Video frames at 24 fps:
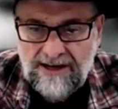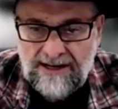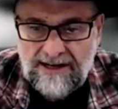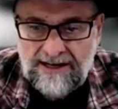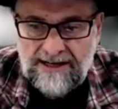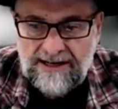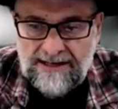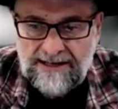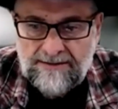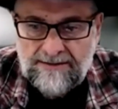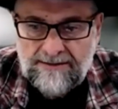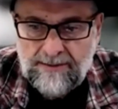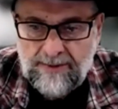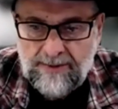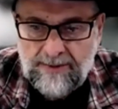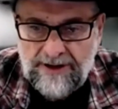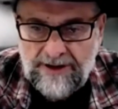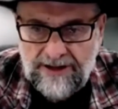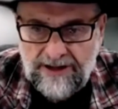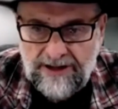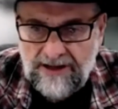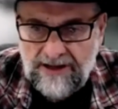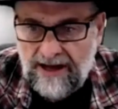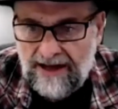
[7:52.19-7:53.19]

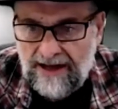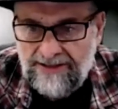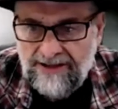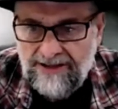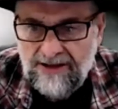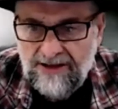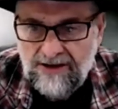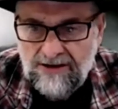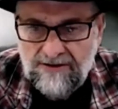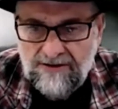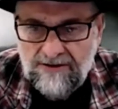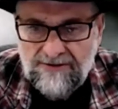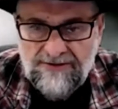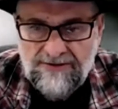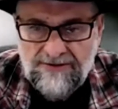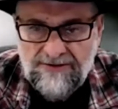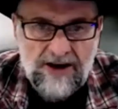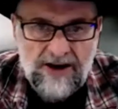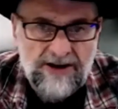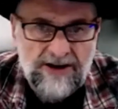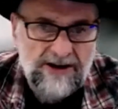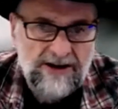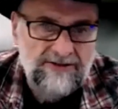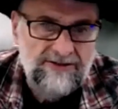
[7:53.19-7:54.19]
But I think you're
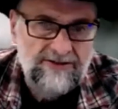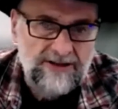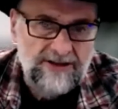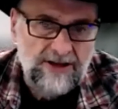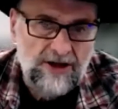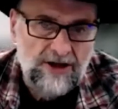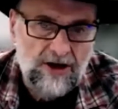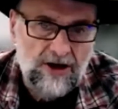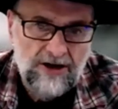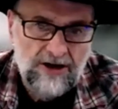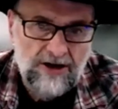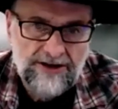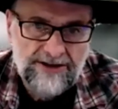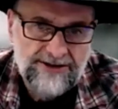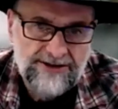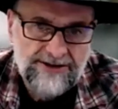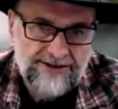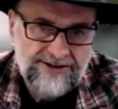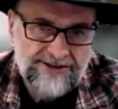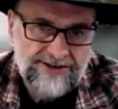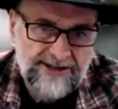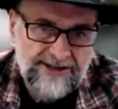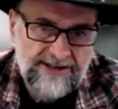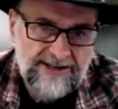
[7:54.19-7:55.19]
far enough along in the
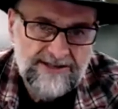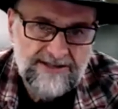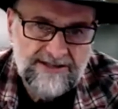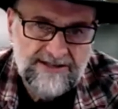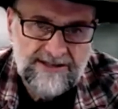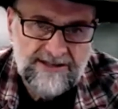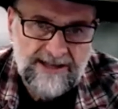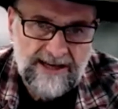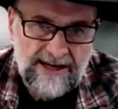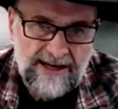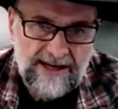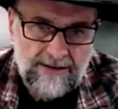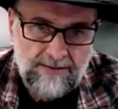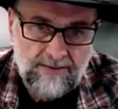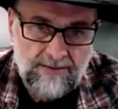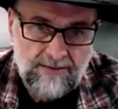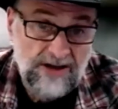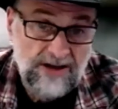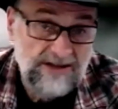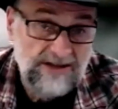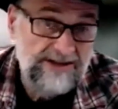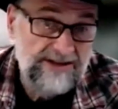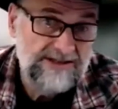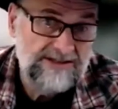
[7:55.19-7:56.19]
season that it
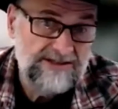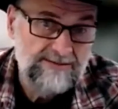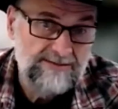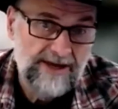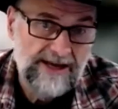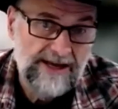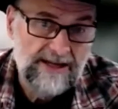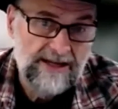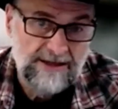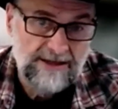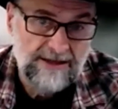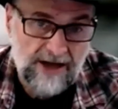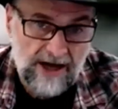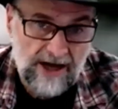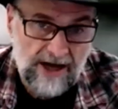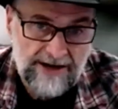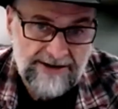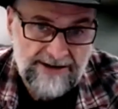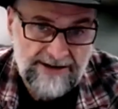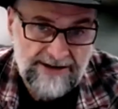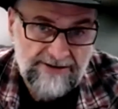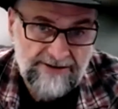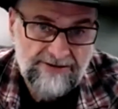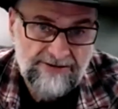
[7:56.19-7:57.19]
probably doesn't make a lot
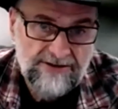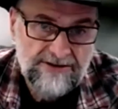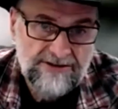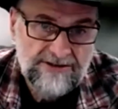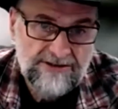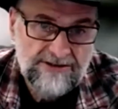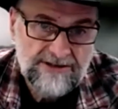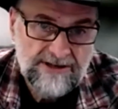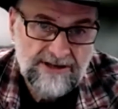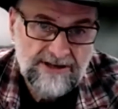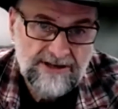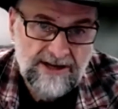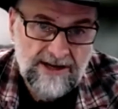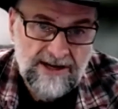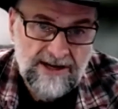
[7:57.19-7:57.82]
of difference.